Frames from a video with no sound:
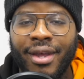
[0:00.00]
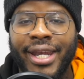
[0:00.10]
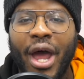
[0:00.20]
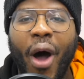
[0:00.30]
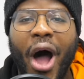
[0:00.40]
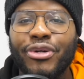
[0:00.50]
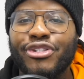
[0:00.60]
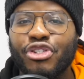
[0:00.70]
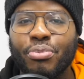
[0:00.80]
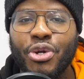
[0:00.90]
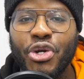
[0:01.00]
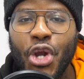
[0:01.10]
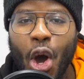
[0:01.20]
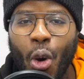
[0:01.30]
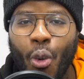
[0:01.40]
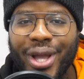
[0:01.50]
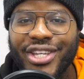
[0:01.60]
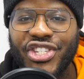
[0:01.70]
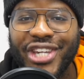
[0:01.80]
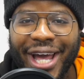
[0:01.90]
Now, how does someone know
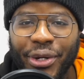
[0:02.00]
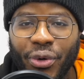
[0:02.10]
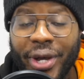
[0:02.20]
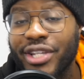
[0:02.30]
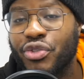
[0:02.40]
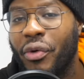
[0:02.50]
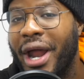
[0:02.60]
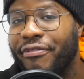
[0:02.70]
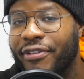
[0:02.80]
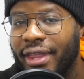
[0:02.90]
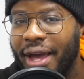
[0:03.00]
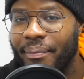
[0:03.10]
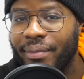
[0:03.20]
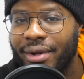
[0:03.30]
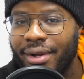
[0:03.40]
which channel is right for them?